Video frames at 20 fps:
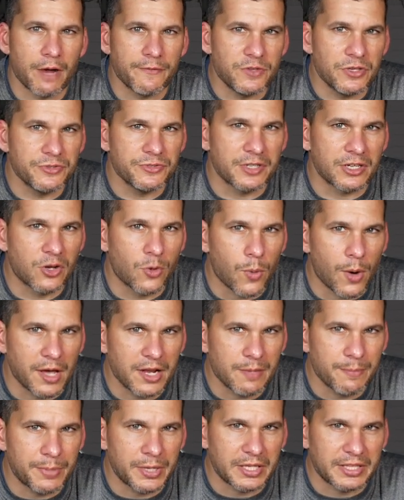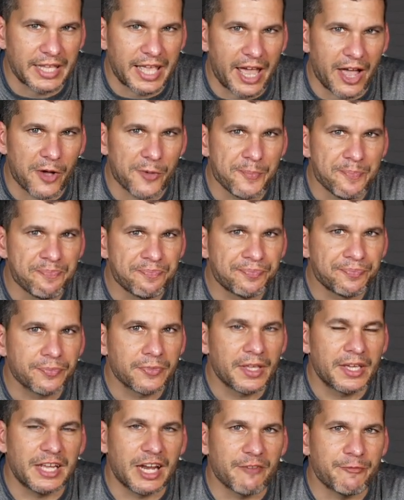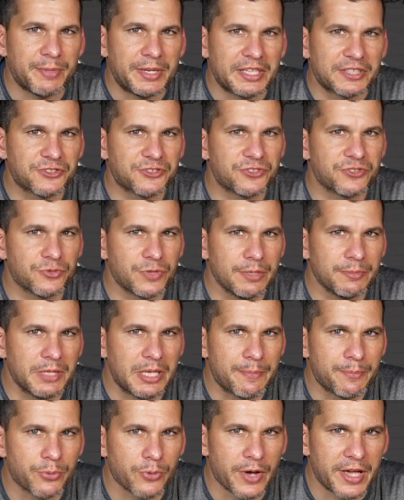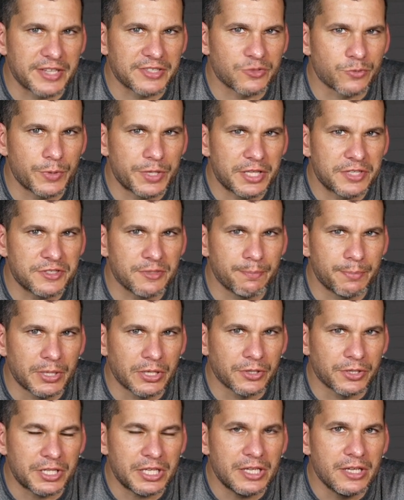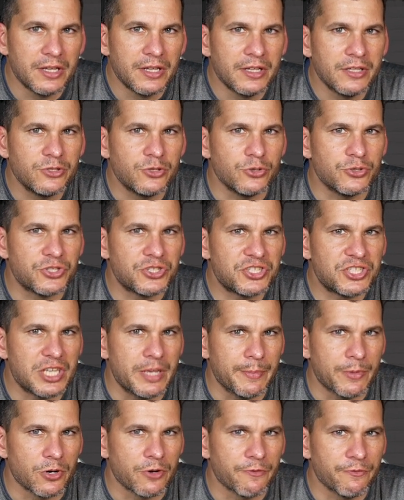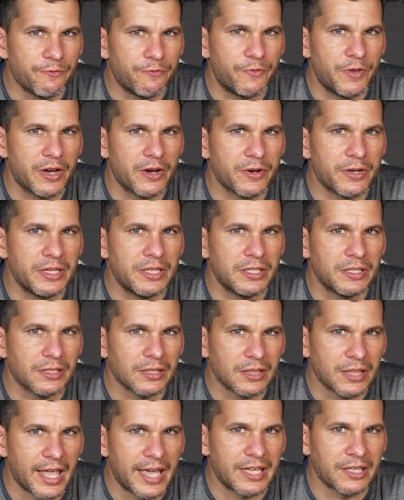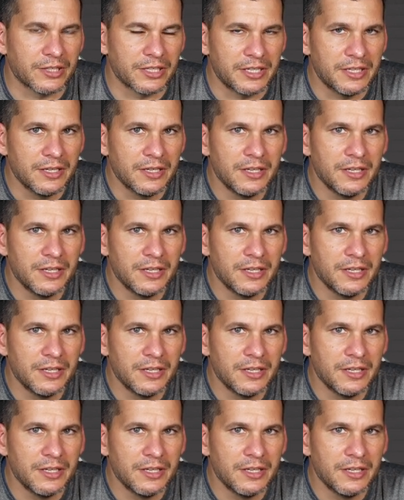I've used it quite a bit now, and I've been extremely impressed with its ability to simmer very lightly.